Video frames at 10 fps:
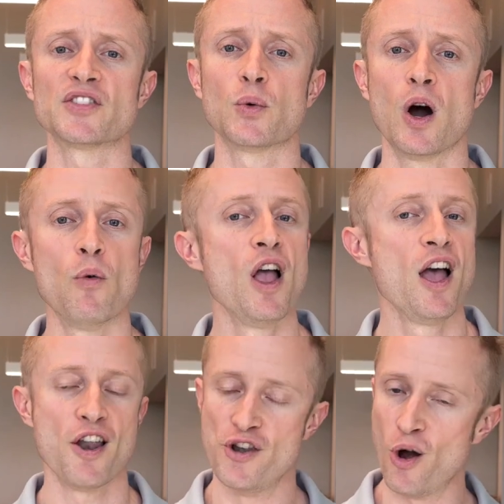quote,
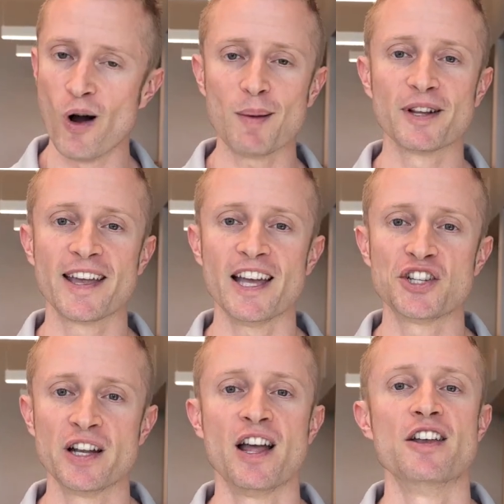no
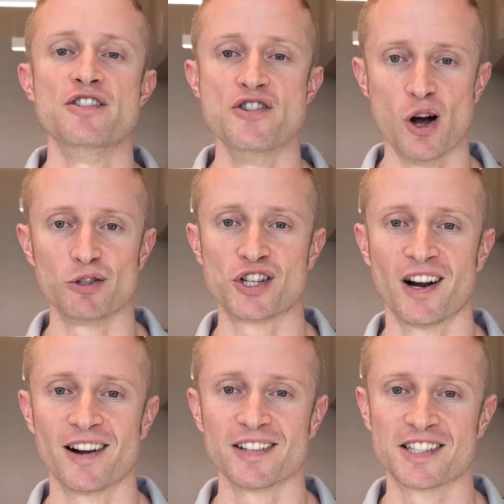obligation, no
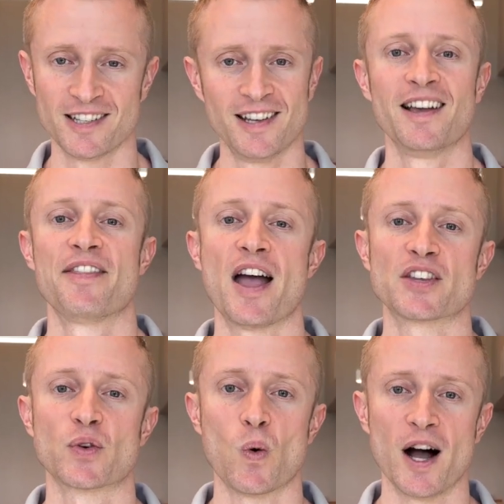charge. Thanks
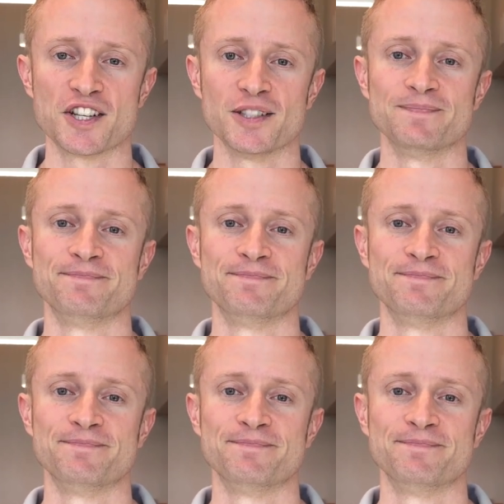for watching.